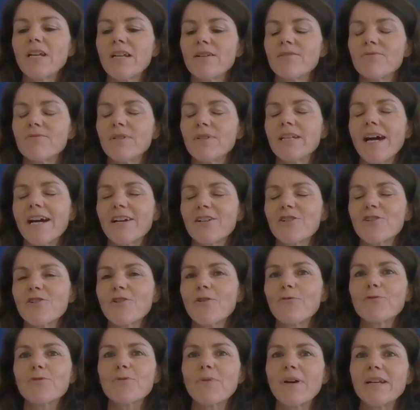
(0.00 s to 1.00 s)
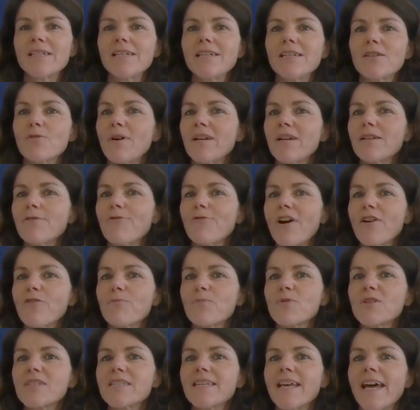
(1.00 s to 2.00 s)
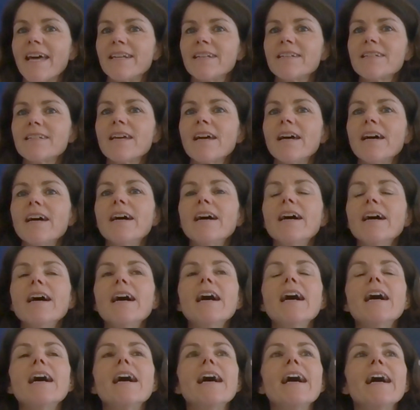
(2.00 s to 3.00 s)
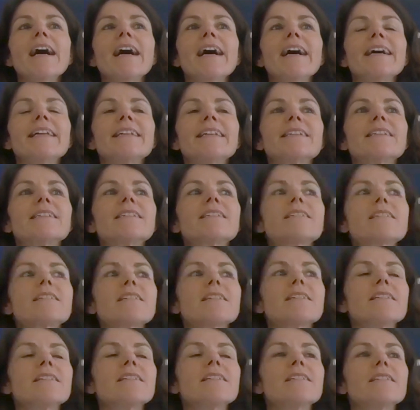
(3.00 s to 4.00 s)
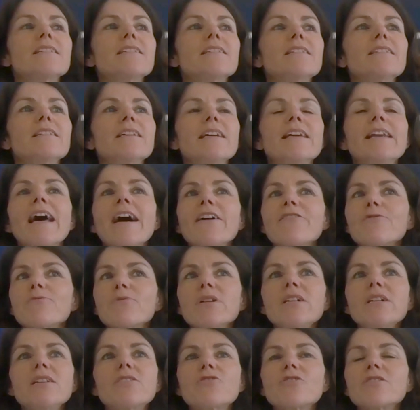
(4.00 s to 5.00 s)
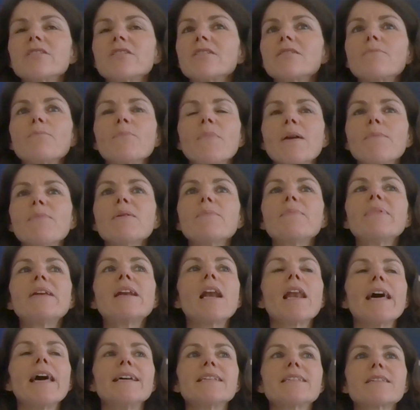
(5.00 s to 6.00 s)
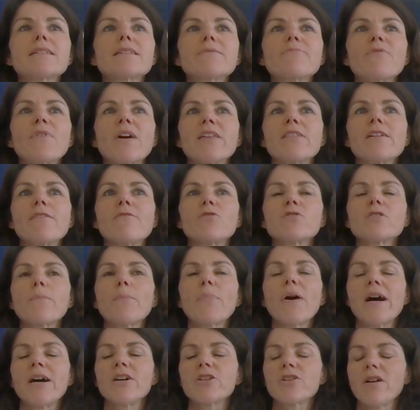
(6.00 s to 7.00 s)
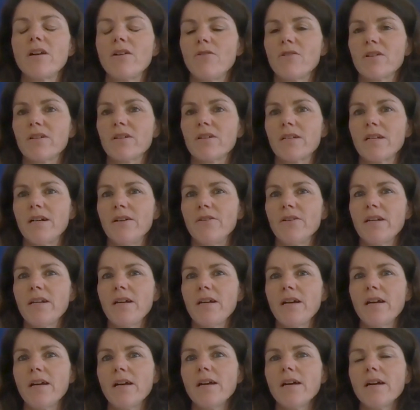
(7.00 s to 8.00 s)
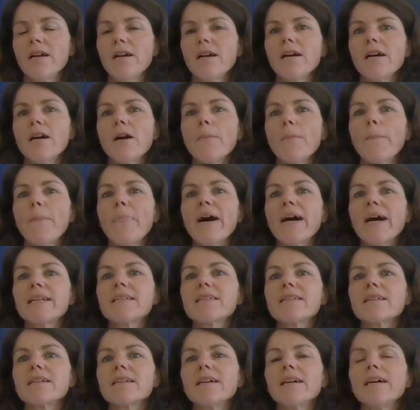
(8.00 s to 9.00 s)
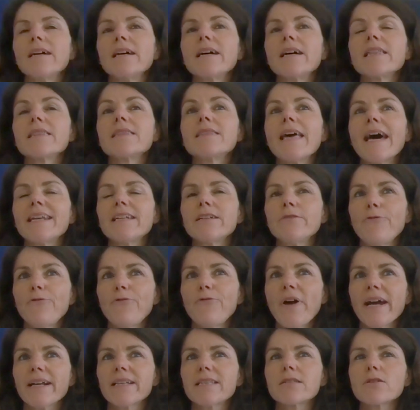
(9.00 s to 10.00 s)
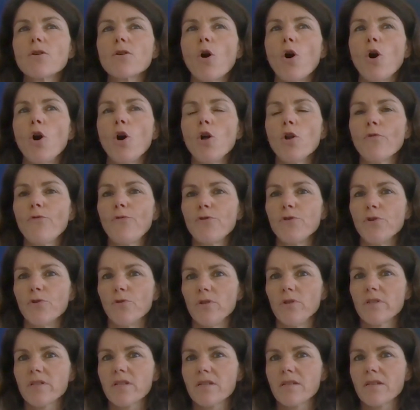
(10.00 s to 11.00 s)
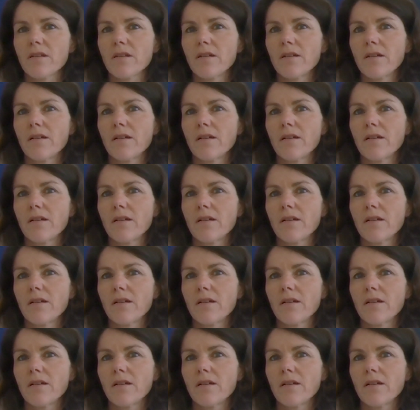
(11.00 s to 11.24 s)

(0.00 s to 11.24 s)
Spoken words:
reduction of 20-25%. And in other regions, maybe a bit less, where there was a partial lockdown. But that affects all fuels.